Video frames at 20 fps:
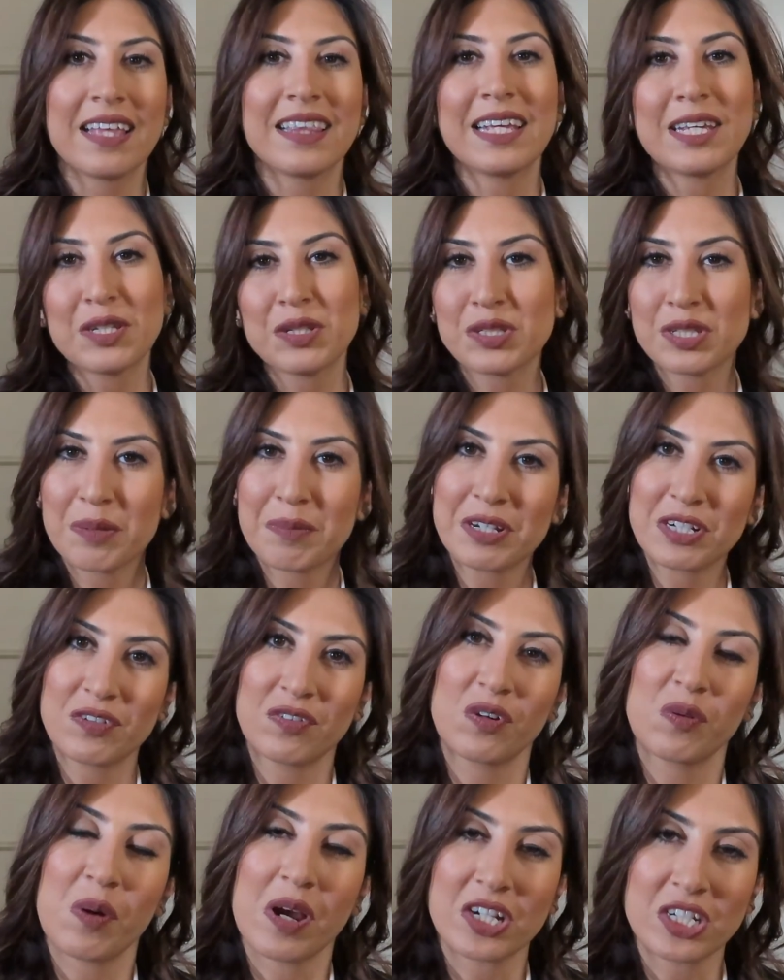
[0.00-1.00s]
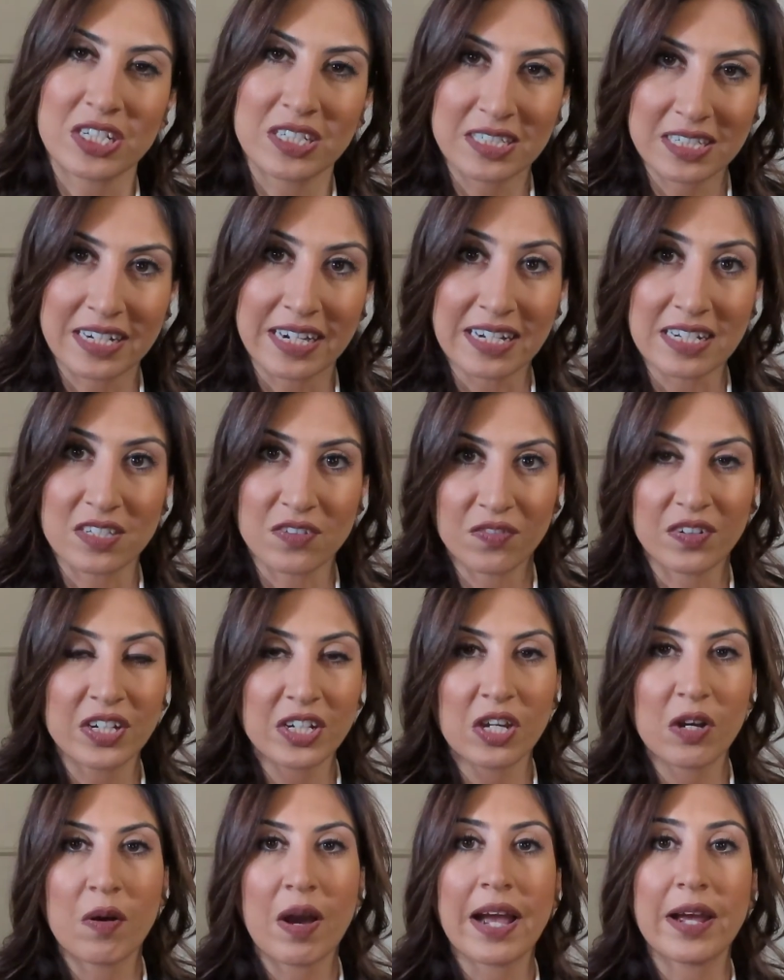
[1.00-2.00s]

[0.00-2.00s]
Thank you so much for watching today's video.